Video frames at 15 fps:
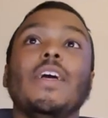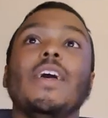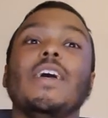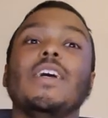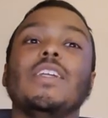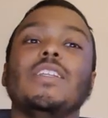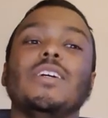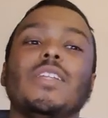
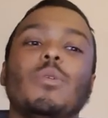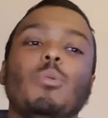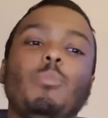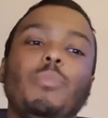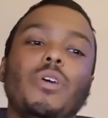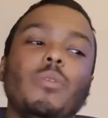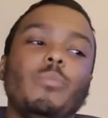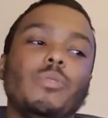and then I will
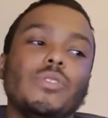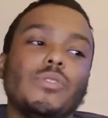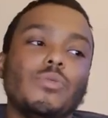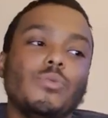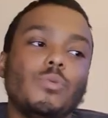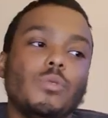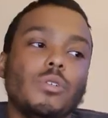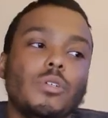be able
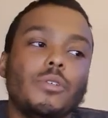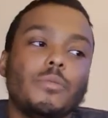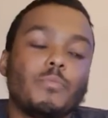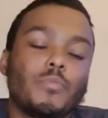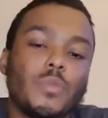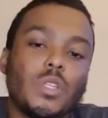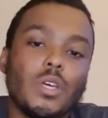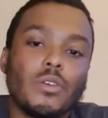to
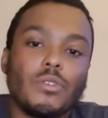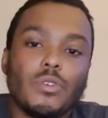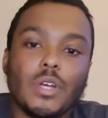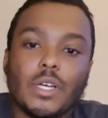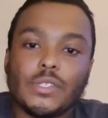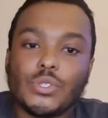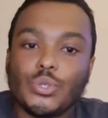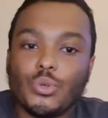take you
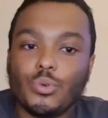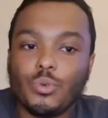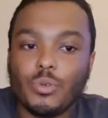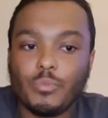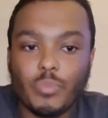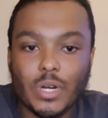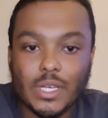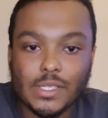guys through the
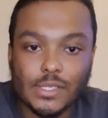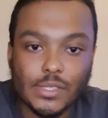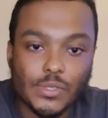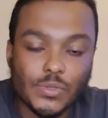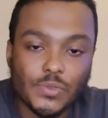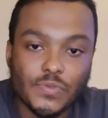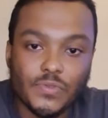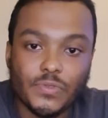process
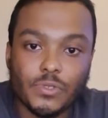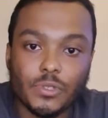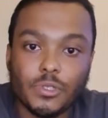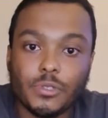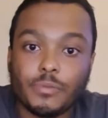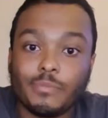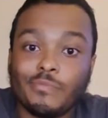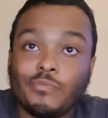
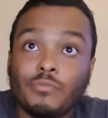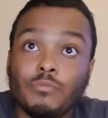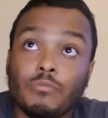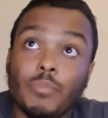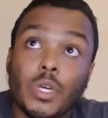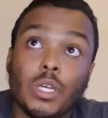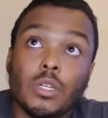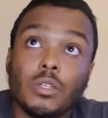of
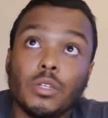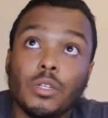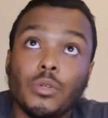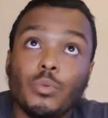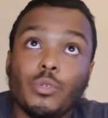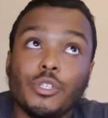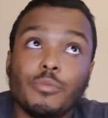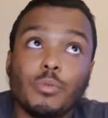making another
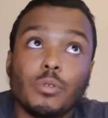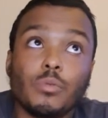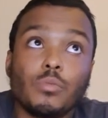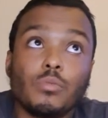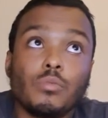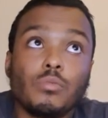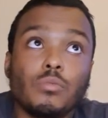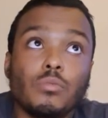wishbone,
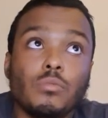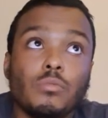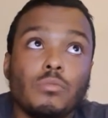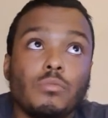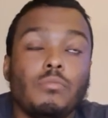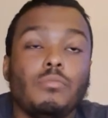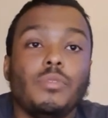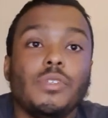
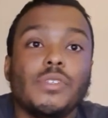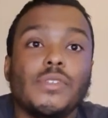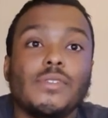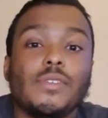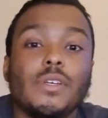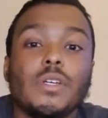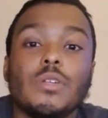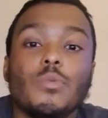but it's
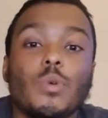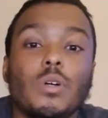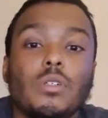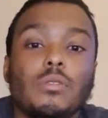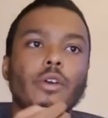taking a while.